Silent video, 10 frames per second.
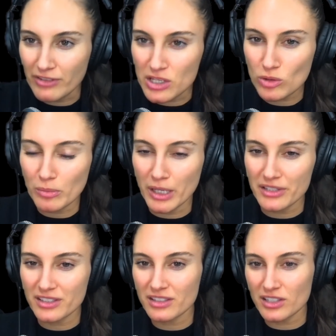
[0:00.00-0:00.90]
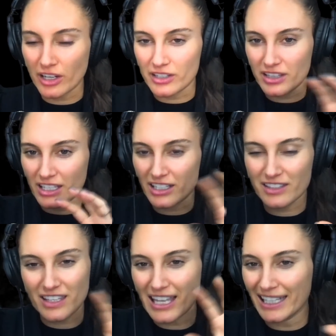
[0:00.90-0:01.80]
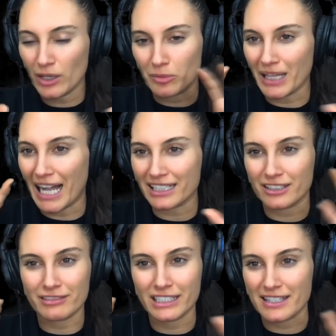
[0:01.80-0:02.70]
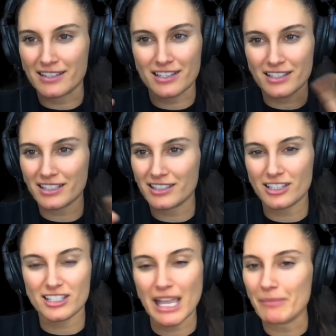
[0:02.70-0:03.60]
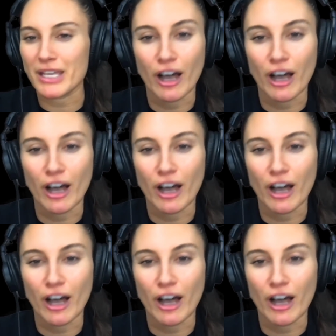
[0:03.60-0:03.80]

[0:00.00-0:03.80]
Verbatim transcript: visual person, so the, it's the yellow and black that really is just is just set me